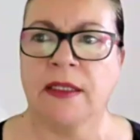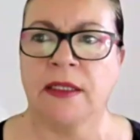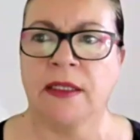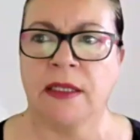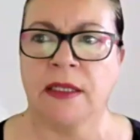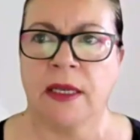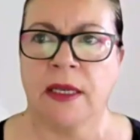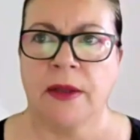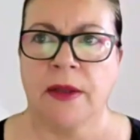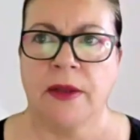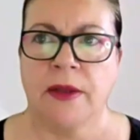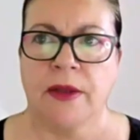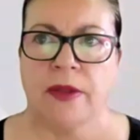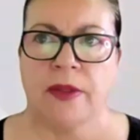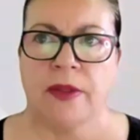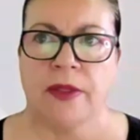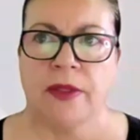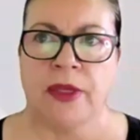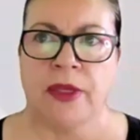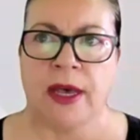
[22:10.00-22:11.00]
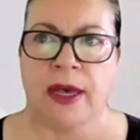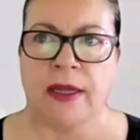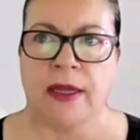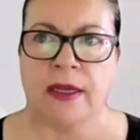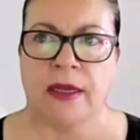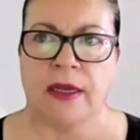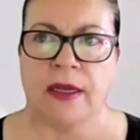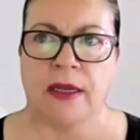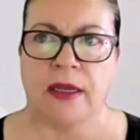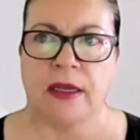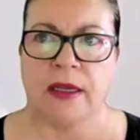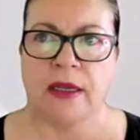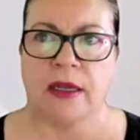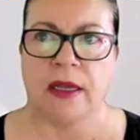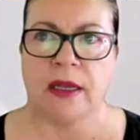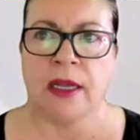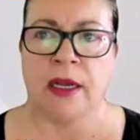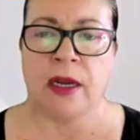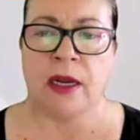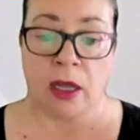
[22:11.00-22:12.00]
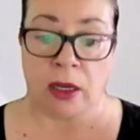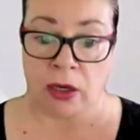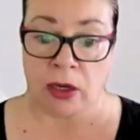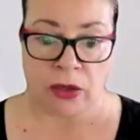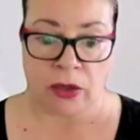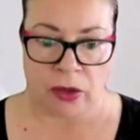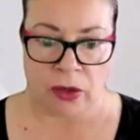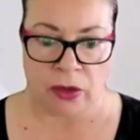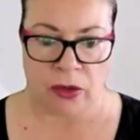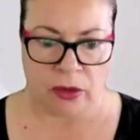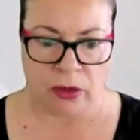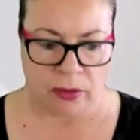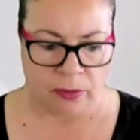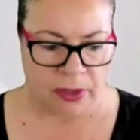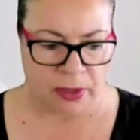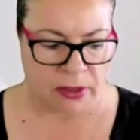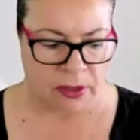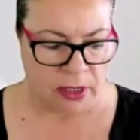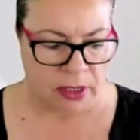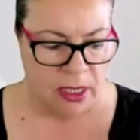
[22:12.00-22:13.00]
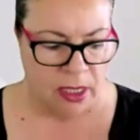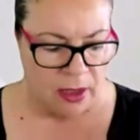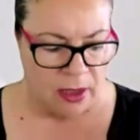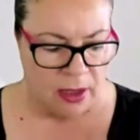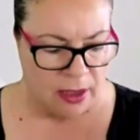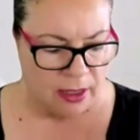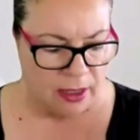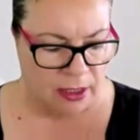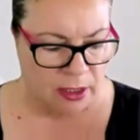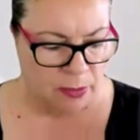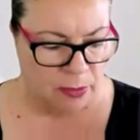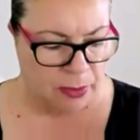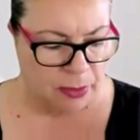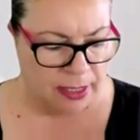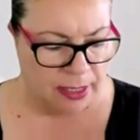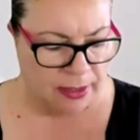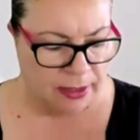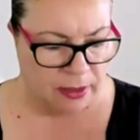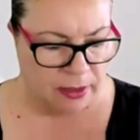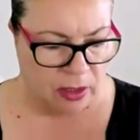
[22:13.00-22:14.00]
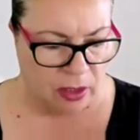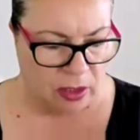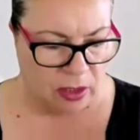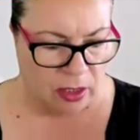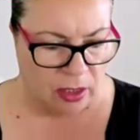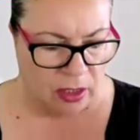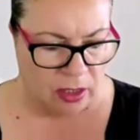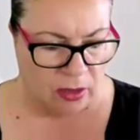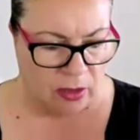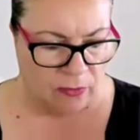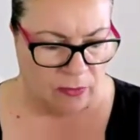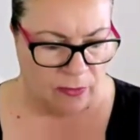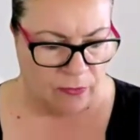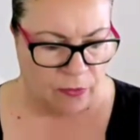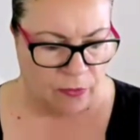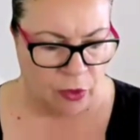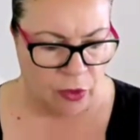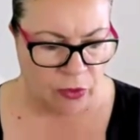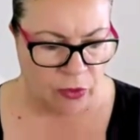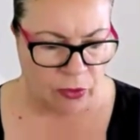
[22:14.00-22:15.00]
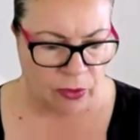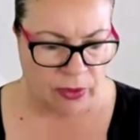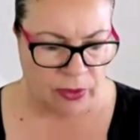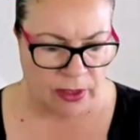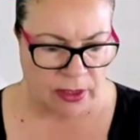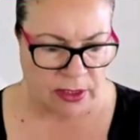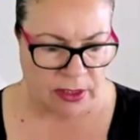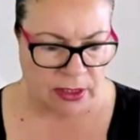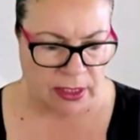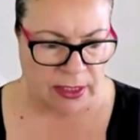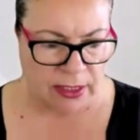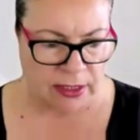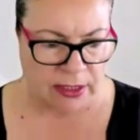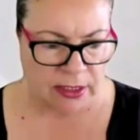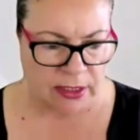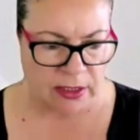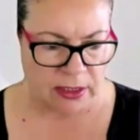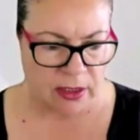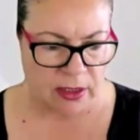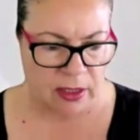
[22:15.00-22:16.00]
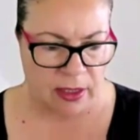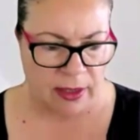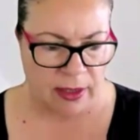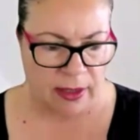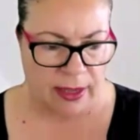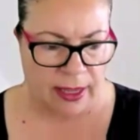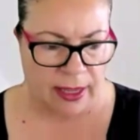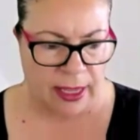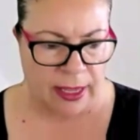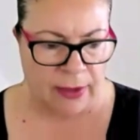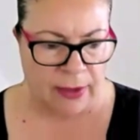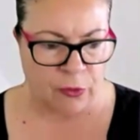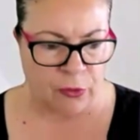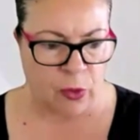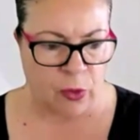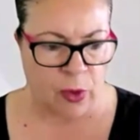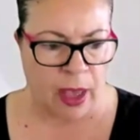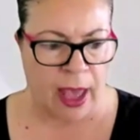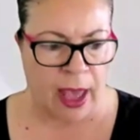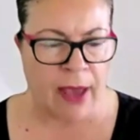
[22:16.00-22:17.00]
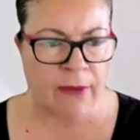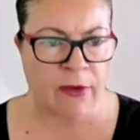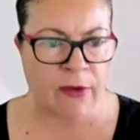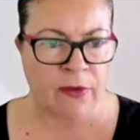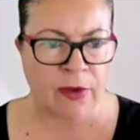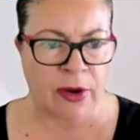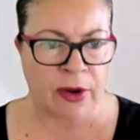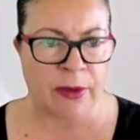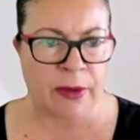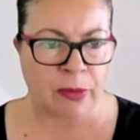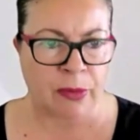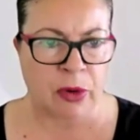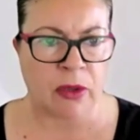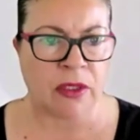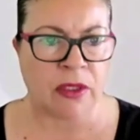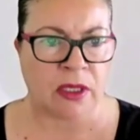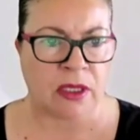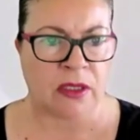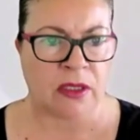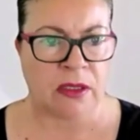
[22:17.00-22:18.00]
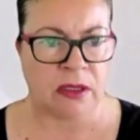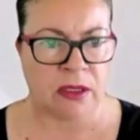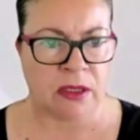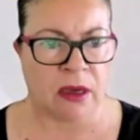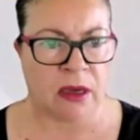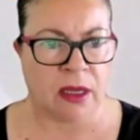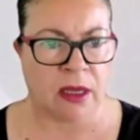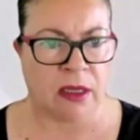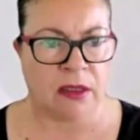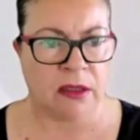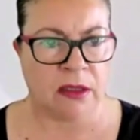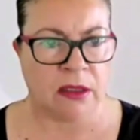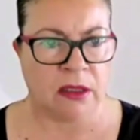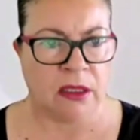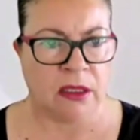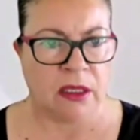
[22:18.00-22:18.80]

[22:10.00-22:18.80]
is that, and I don't know, please explain further on this, is if you have a very processed diet,